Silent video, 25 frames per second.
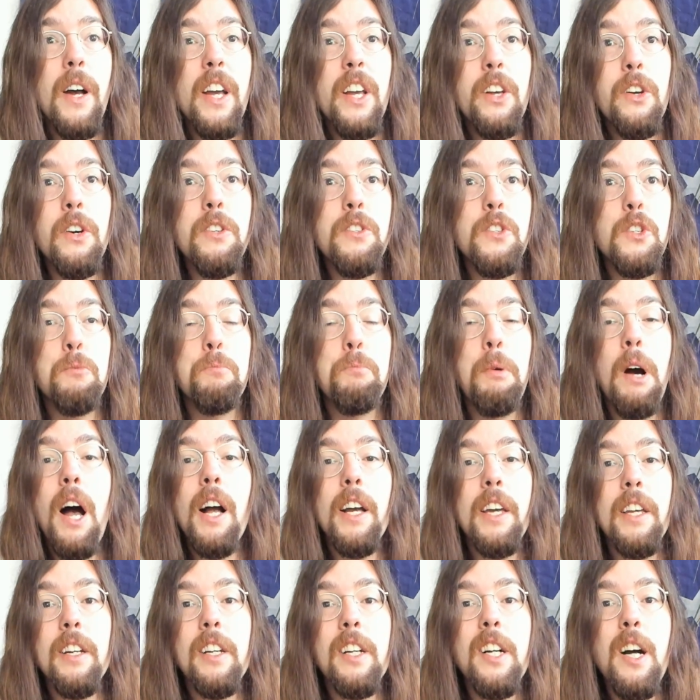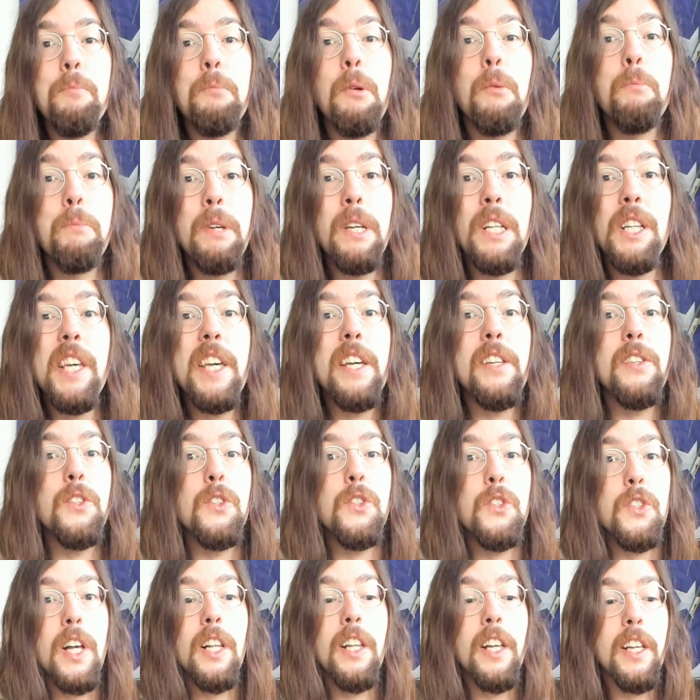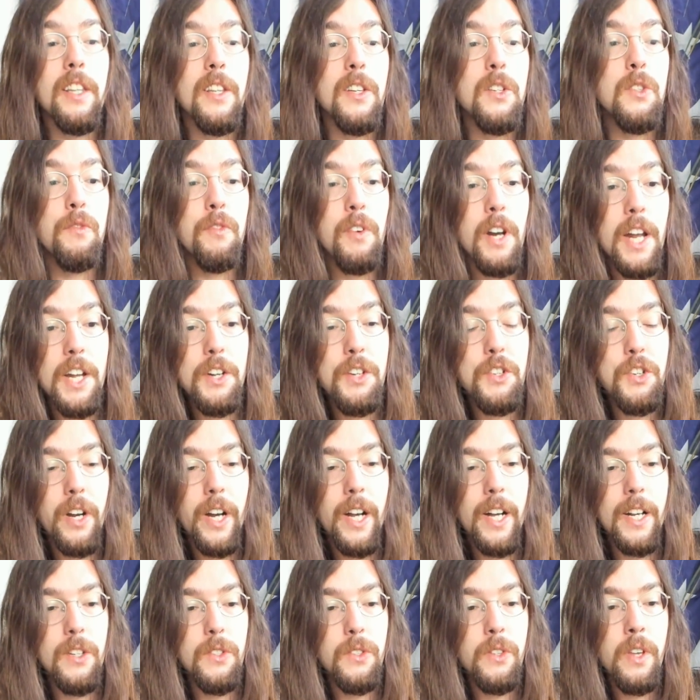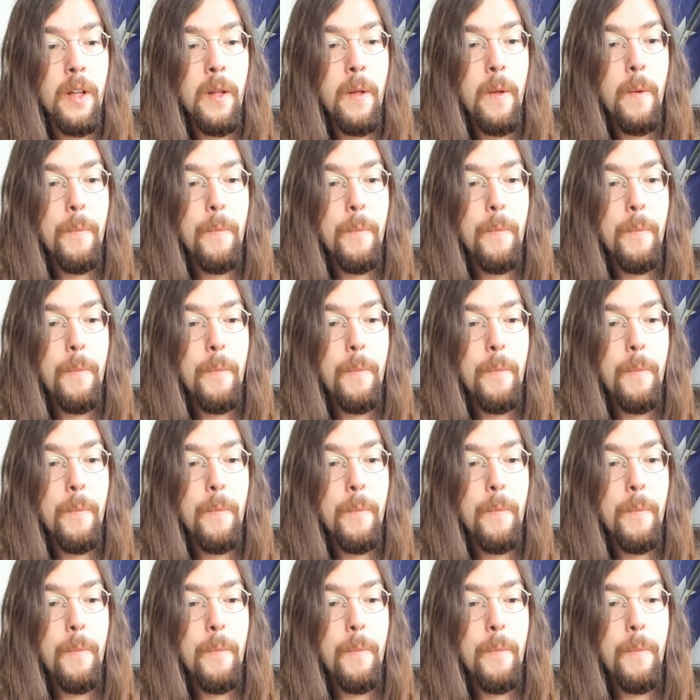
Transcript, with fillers: I could just pocket a couple million selling this franchise,